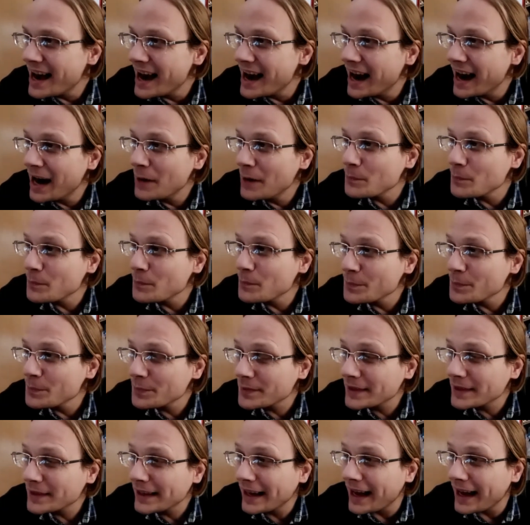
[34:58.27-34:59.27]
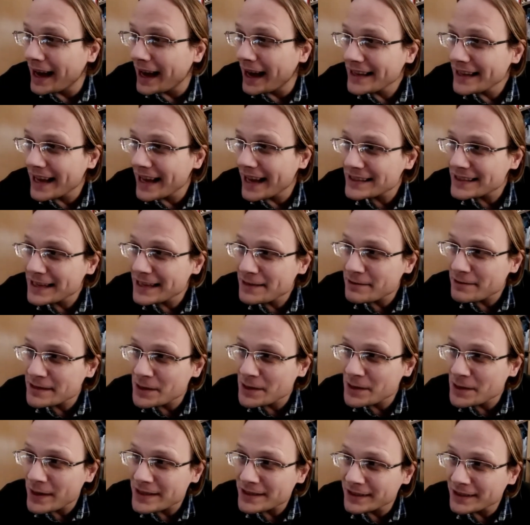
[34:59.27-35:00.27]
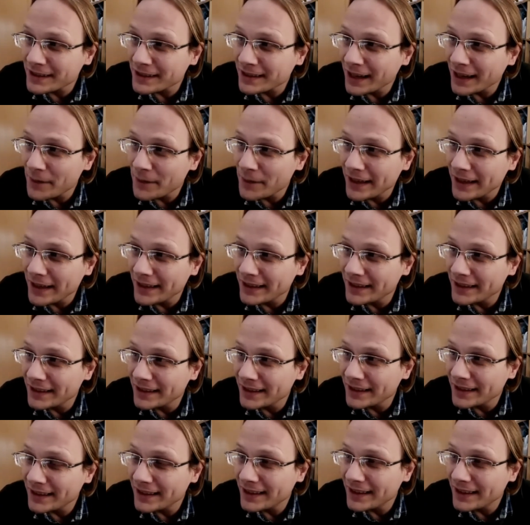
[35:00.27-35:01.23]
Yeah, it's an interesting question. I mean,